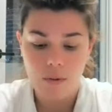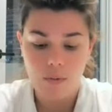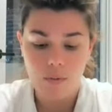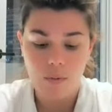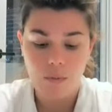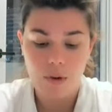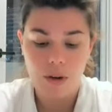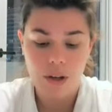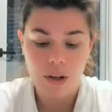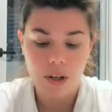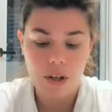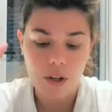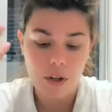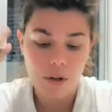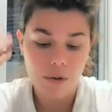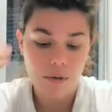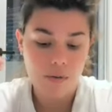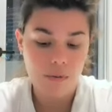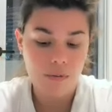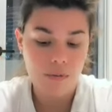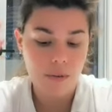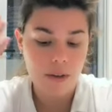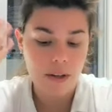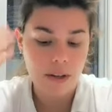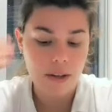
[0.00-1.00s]
what you
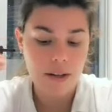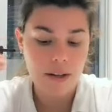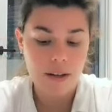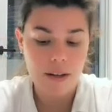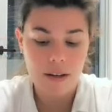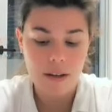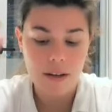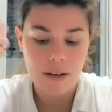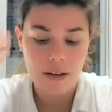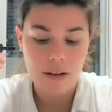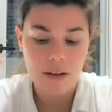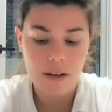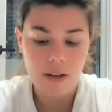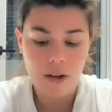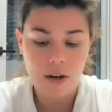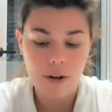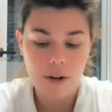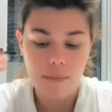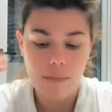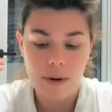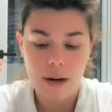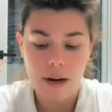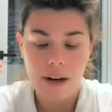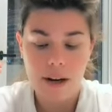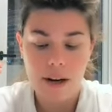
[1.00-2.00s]
feed your
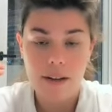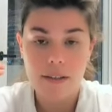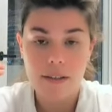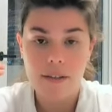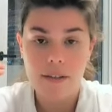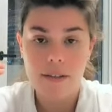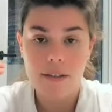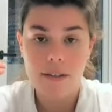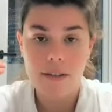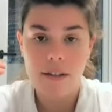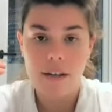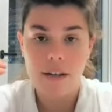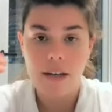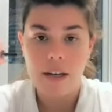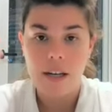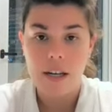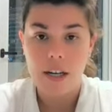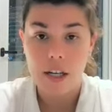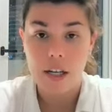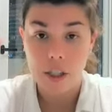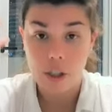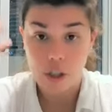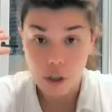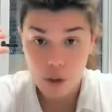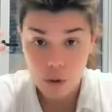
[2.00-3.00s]
mind;
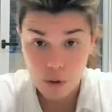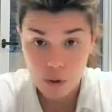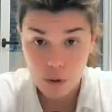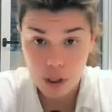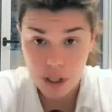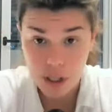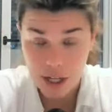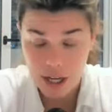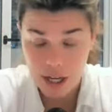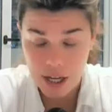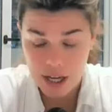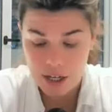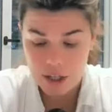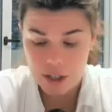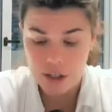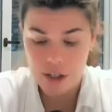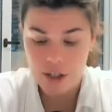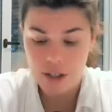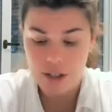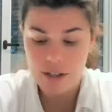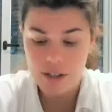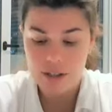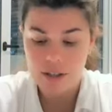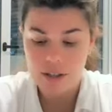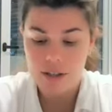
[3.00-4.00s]

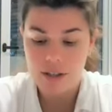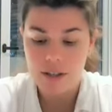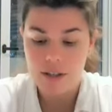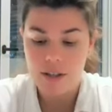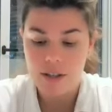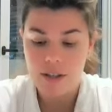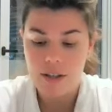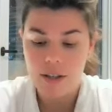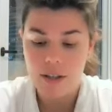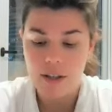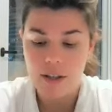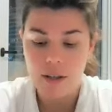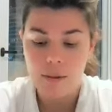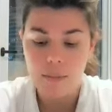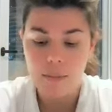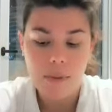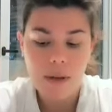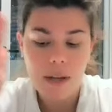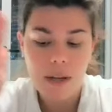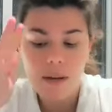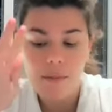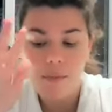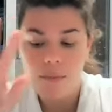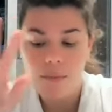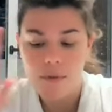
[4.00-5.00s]
associations, the
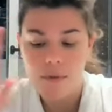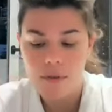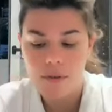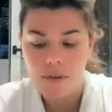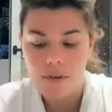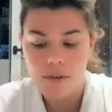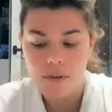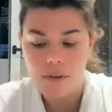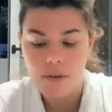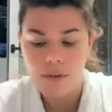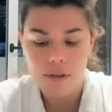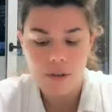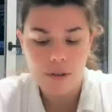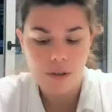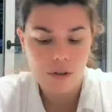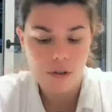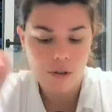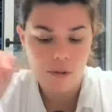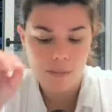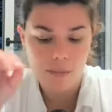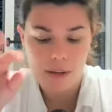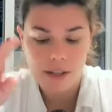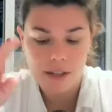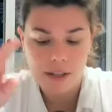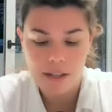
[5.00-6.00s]
people you
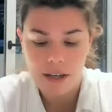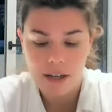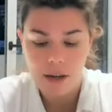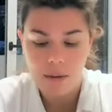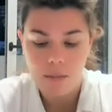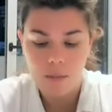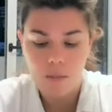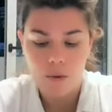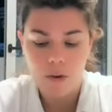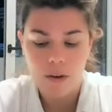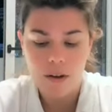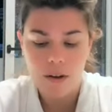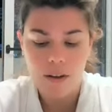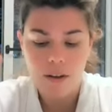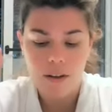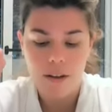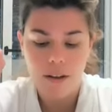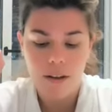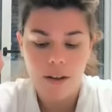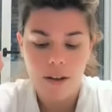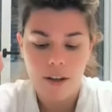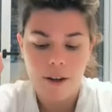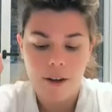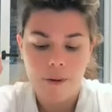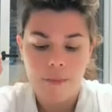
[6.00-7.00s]
spend time with;
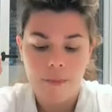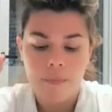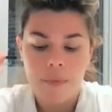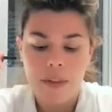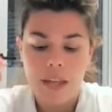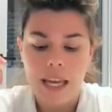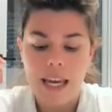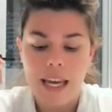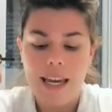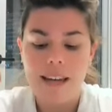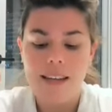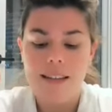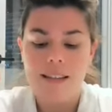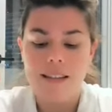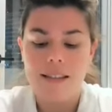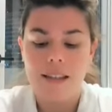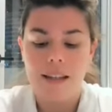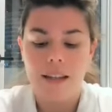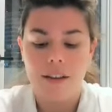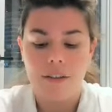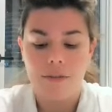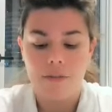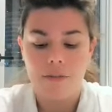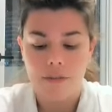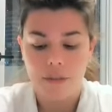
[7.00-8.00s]
and
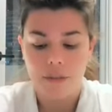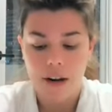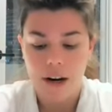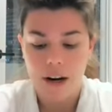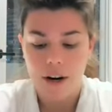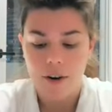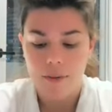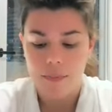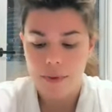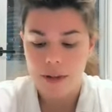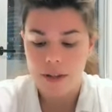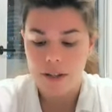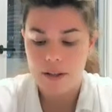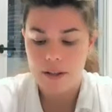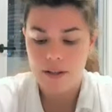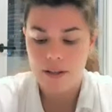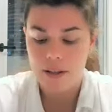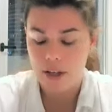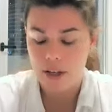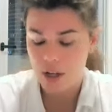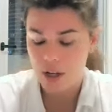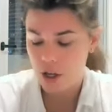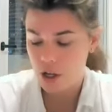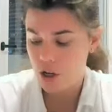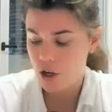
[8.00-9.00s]
environment,
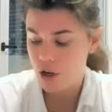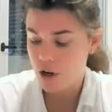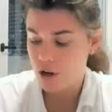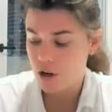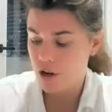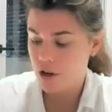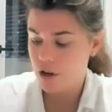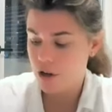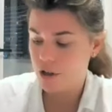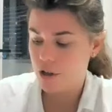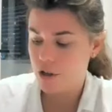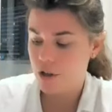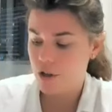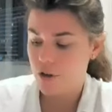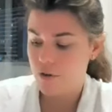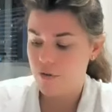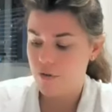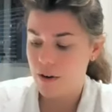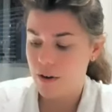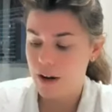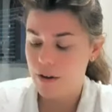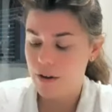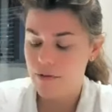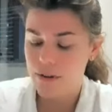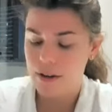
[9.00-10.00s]
your
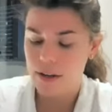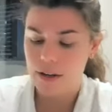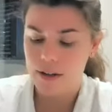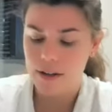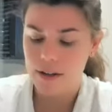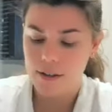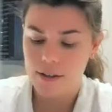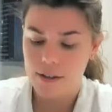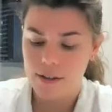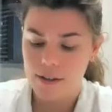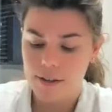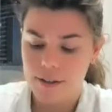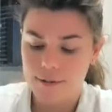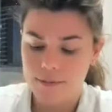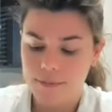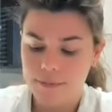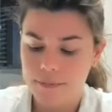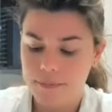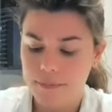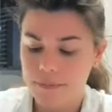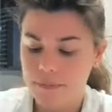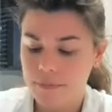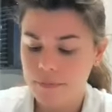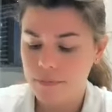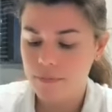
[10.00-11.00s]
surroundings.
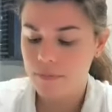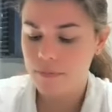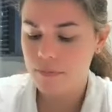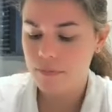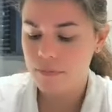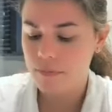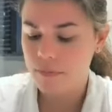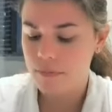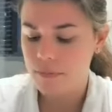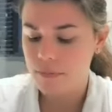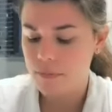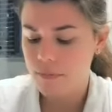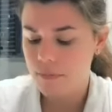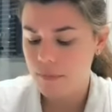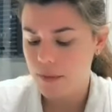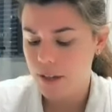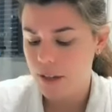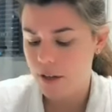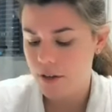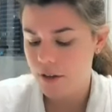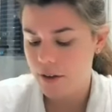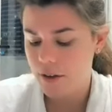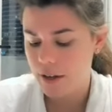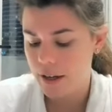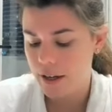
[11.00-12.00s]

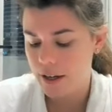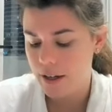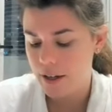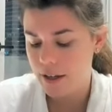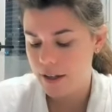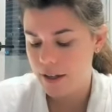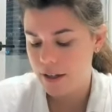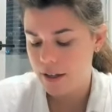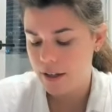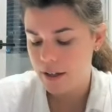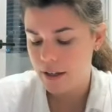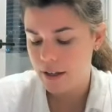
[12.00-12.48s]
Okay.